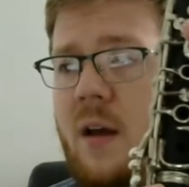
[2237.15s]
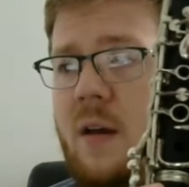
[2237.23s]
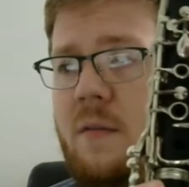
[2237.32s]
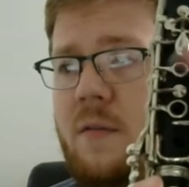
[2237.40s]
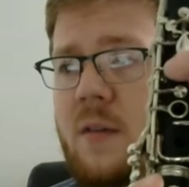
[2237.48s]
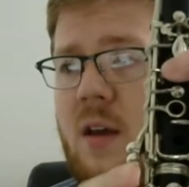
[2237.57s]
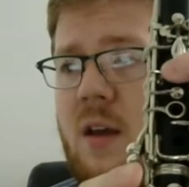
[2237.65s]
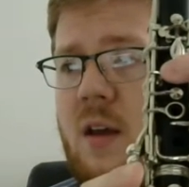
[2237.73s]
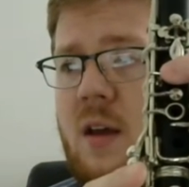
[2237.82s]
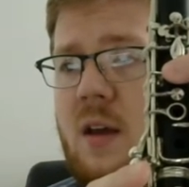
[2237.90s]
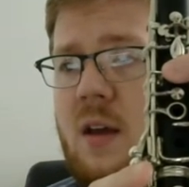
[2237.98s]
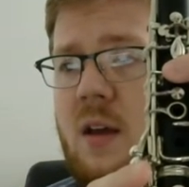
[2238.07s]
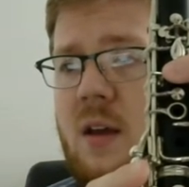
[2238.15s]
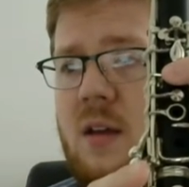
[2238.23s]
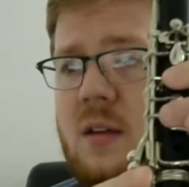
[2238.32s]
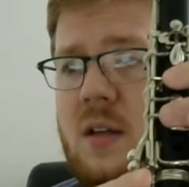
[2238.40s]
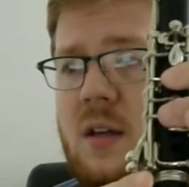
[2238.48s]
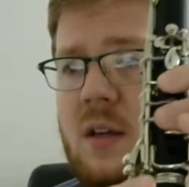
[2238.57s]
F,
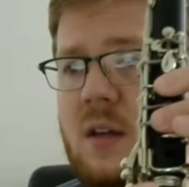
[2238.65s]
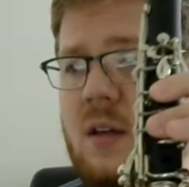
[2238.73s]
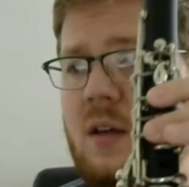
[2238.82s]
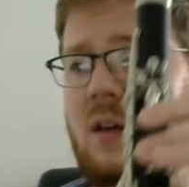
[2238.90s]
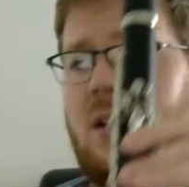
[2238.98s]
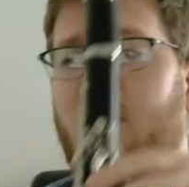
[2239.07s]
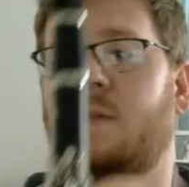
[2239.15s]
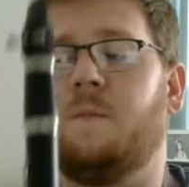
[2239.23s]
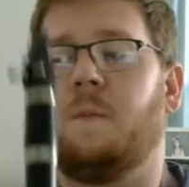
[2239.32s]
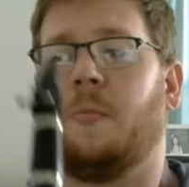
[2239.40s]
E, D.